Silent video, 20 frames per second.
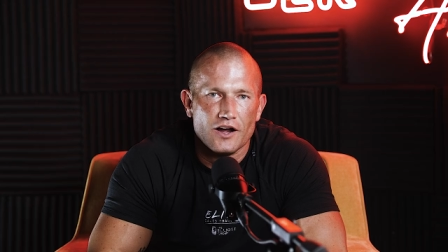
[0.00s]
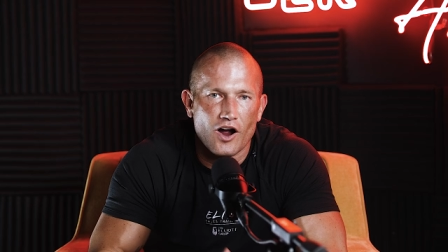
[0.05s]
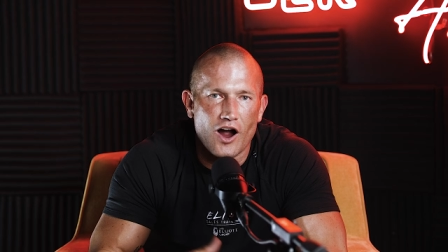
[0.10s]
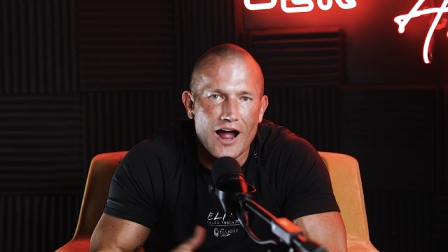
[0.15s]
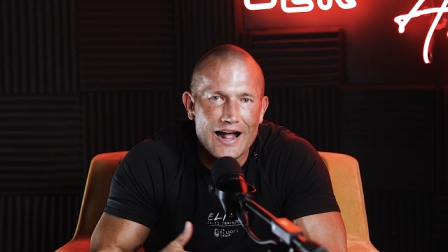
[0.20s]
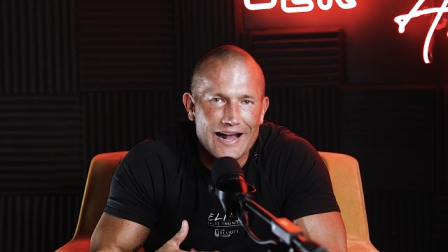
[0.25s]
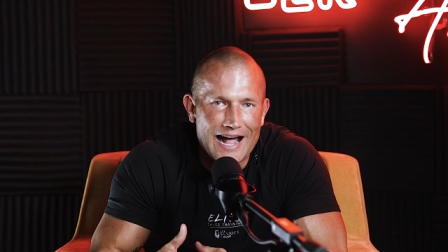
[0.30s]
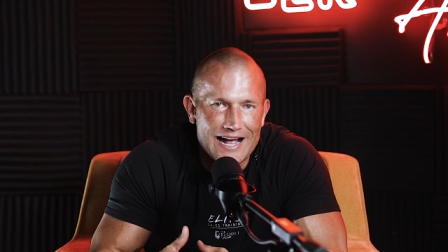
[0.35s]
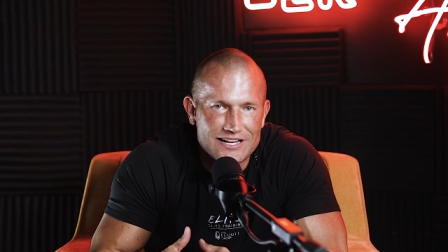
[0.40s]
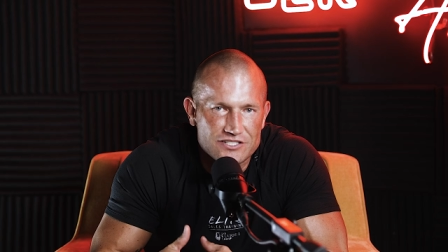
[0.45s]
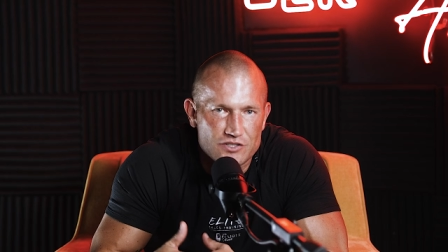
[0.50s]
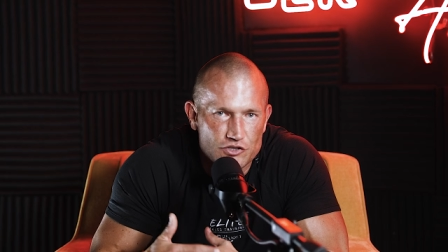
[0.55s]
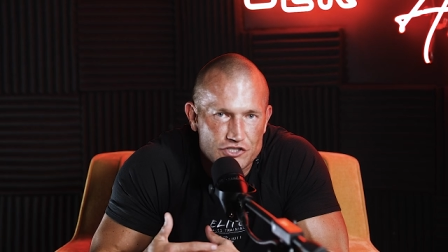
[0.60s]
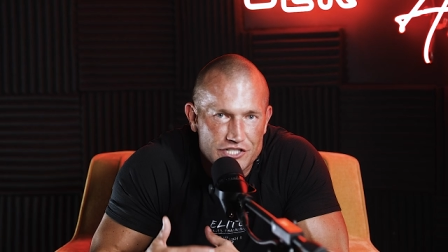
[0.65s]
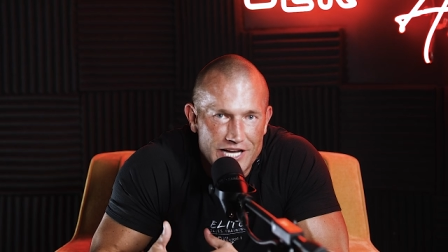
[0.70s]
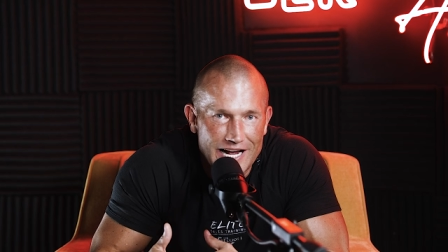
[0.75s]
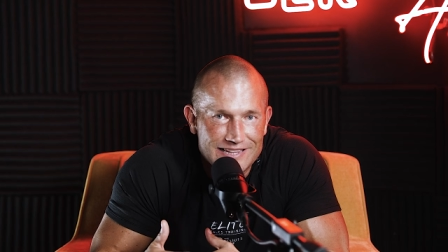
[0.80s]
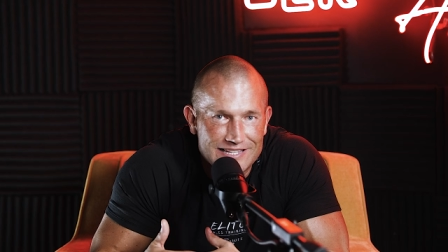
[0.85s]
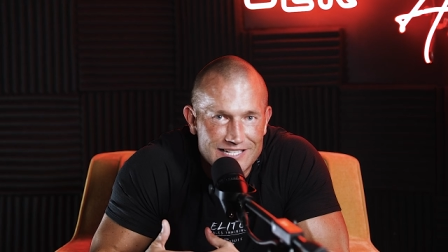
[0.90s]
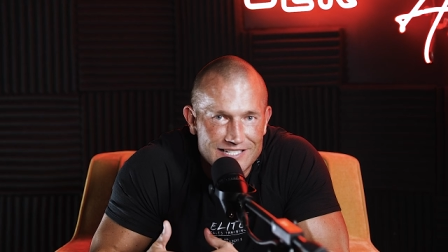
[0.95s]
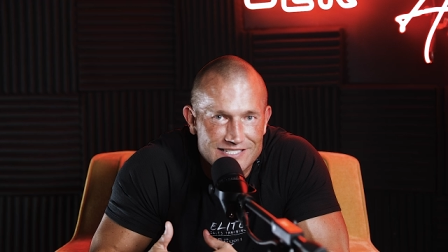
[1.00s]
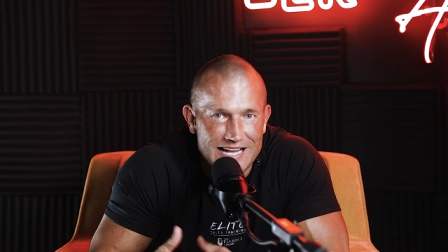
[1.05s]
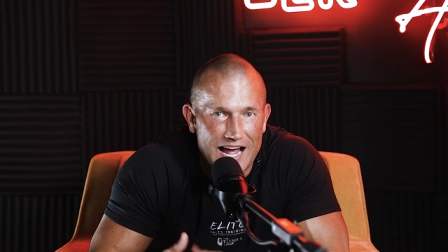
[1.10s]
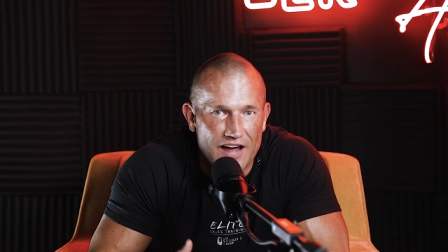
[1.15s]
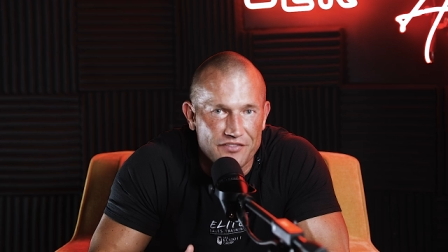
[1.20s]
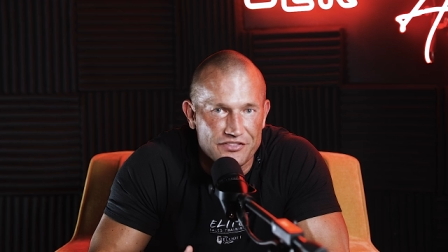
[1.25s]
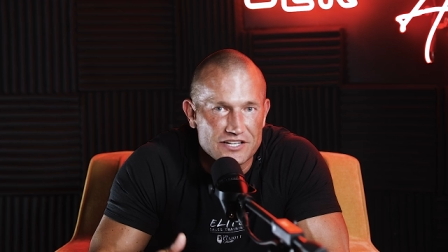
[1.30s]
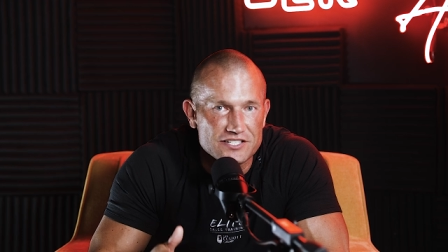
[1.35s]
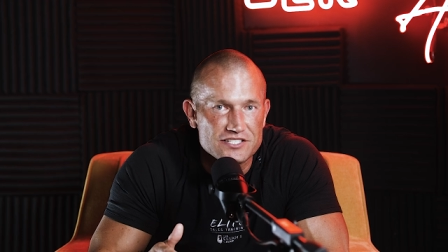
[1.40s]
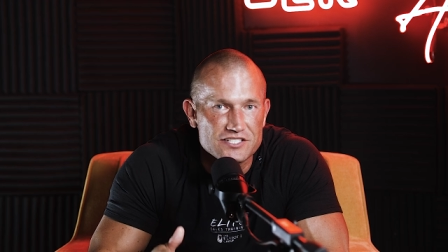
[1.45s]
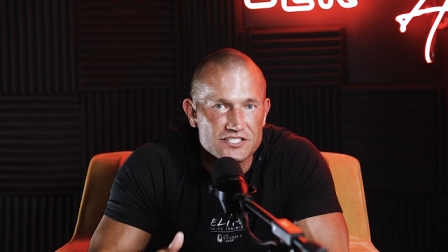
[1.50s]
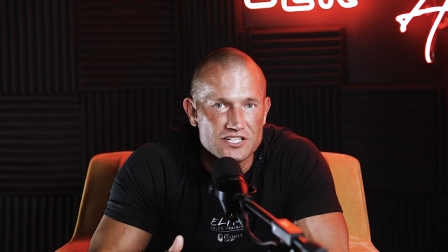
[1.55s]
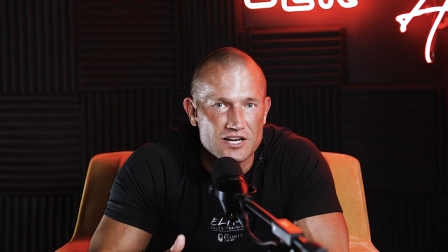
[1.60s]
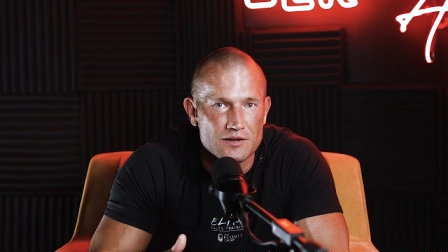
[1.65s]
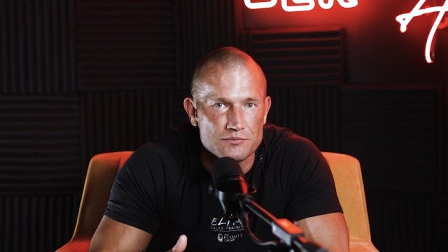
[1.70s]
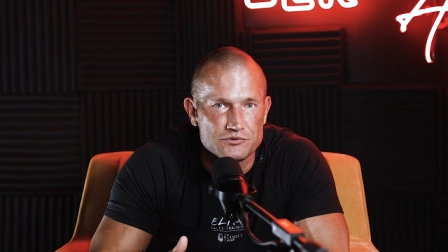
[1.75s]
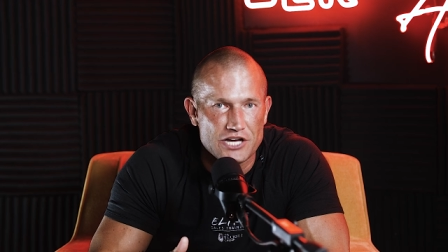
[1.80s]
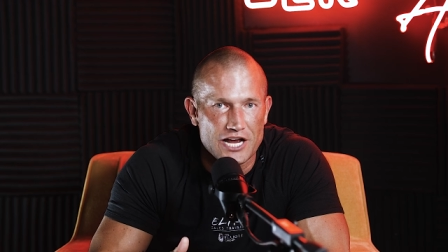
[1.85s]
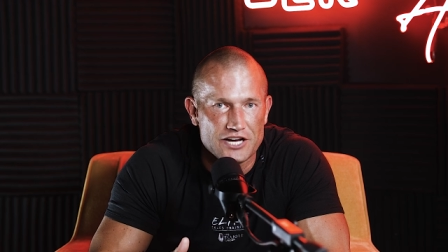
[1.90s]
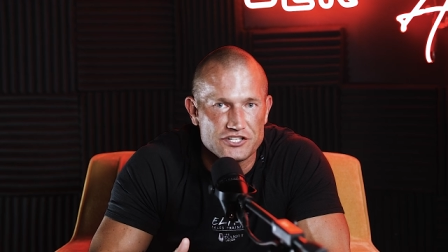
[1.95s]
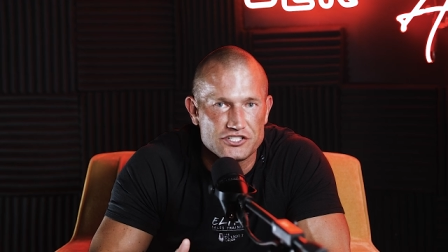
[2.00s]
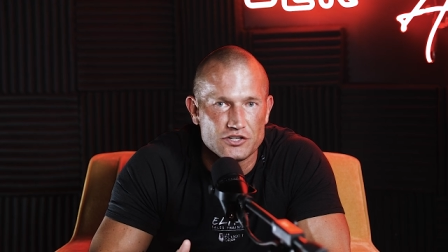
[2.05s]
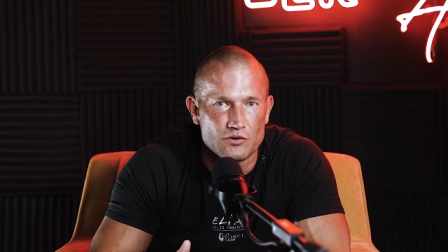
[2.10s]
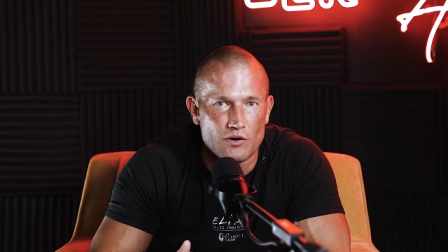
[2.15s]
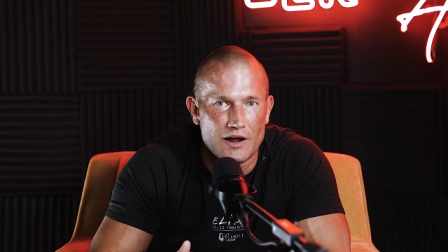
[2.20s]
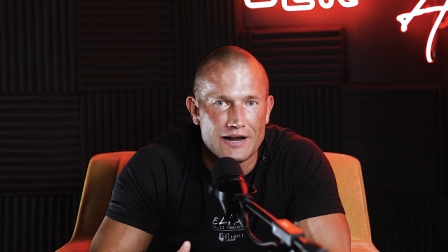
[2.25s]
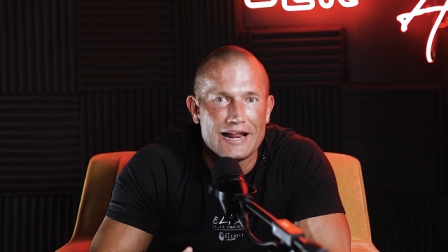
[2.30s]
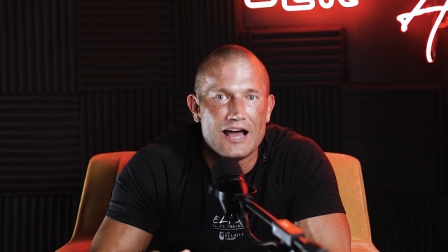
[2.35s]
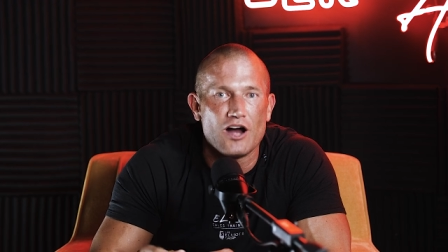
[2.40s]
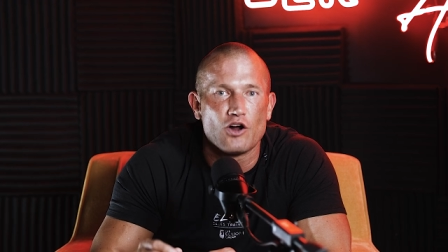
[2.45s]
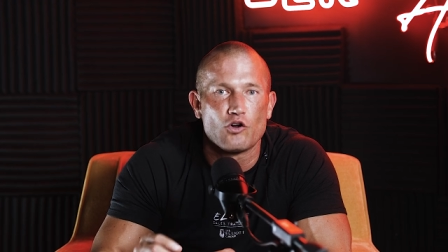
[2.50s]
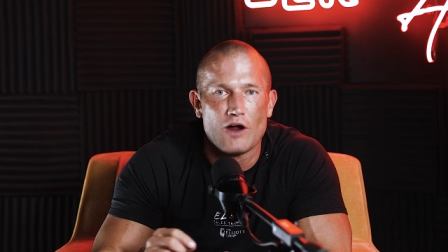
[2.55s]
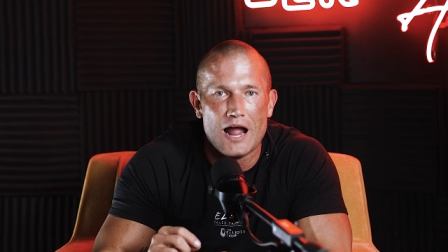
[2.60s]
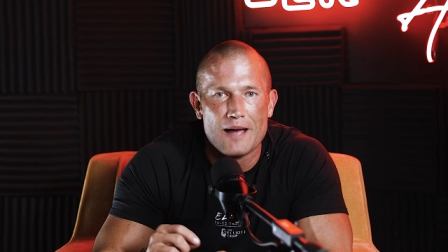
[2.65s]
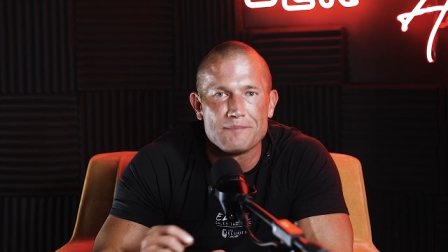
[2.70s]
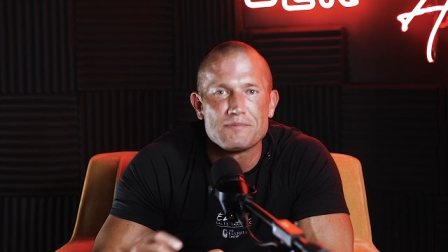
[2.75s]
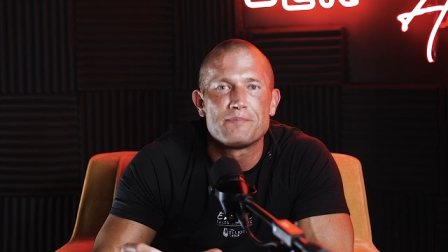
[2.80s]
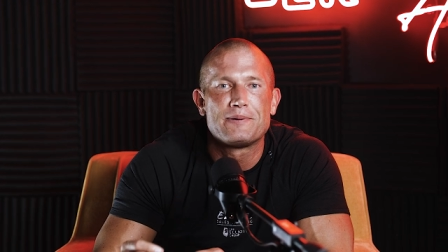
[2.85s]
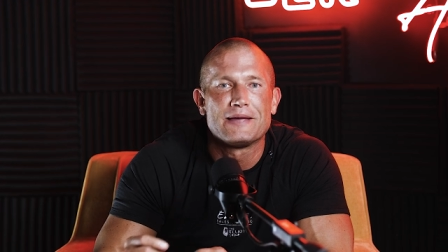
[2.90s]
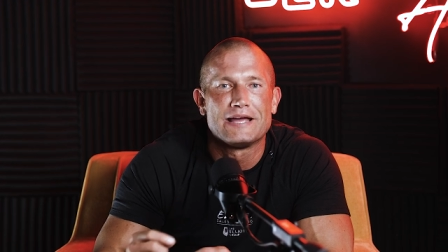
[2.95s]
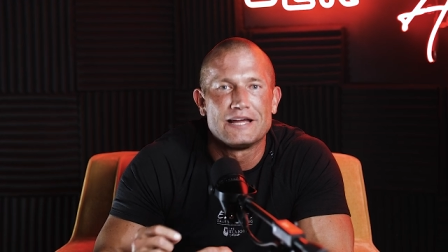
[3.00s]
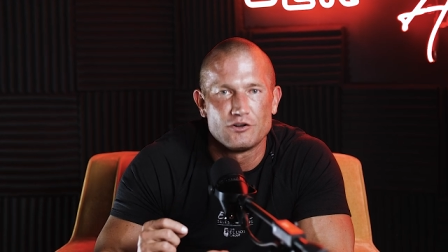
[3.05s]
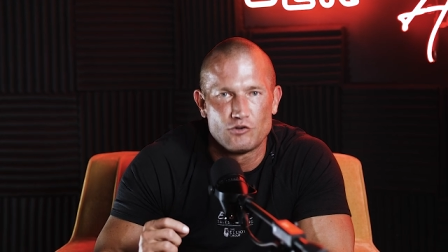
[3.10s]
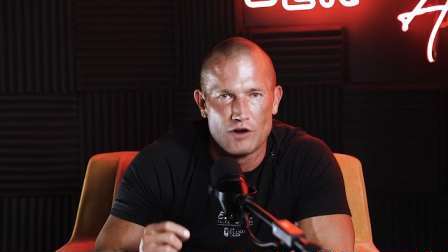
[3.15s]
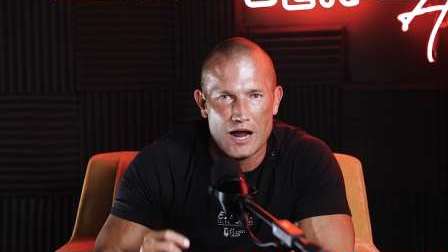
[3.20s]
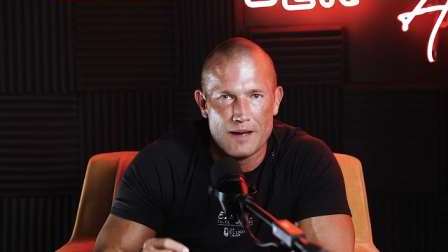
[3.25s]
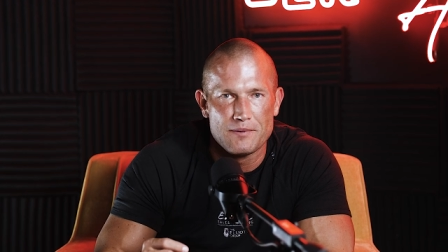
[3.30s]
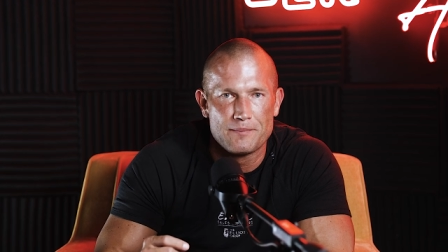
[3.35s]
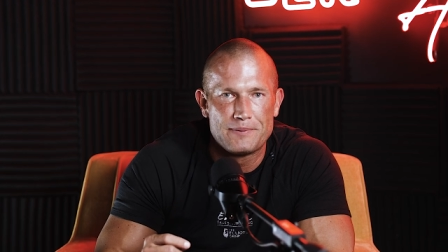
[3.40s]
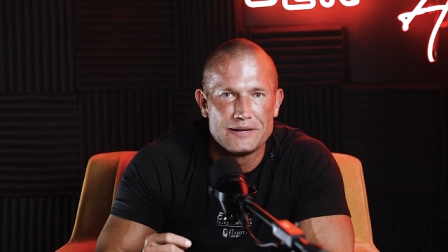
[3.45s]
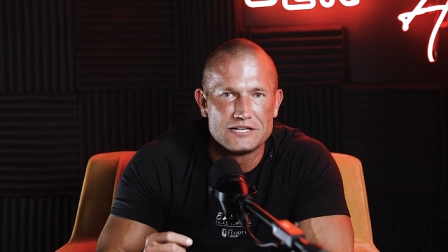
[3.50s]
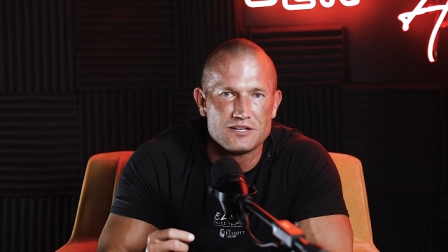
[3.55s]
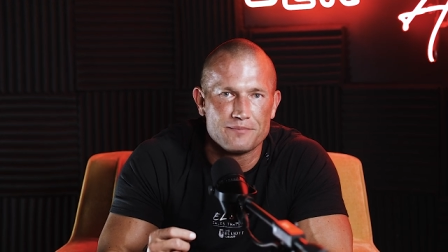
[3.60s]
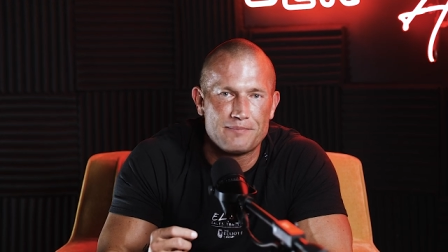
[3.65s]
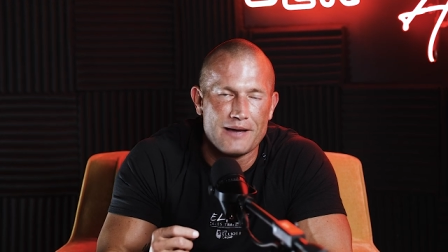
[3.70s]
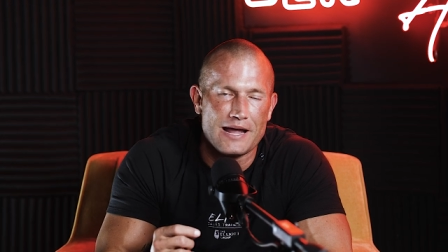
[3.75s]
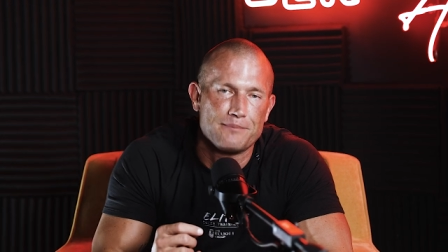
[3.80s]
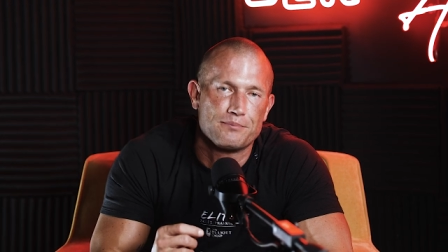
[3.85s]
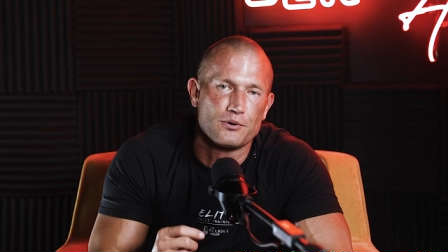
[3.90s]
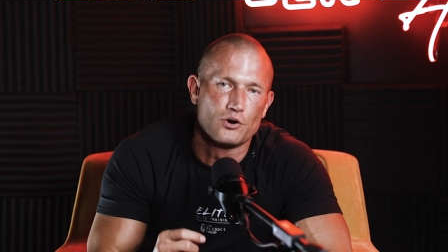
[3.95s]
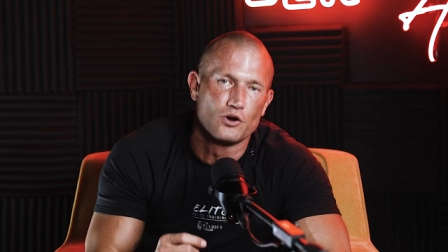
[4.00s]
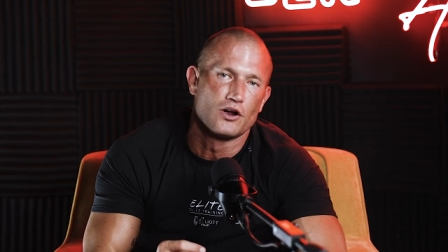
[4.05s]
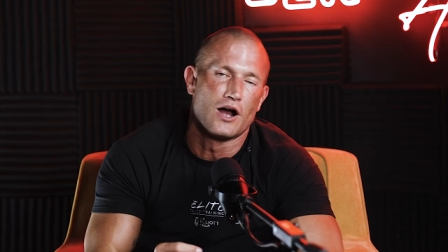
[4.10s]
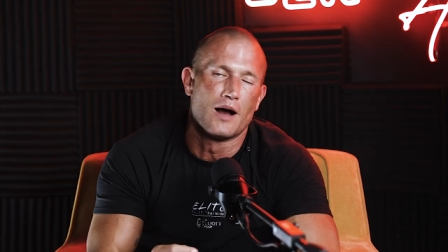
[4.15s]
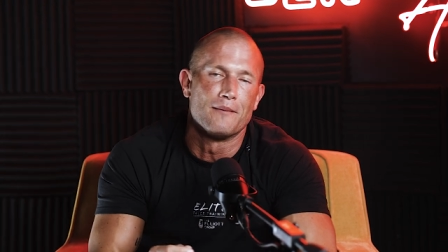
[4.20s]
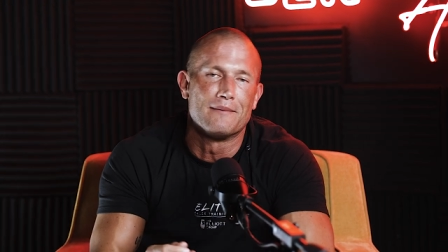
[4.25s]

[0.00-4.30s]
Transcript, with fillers: All right, guys, so check this out. This is an objection right now. Grab a pen, grab a piece of paper.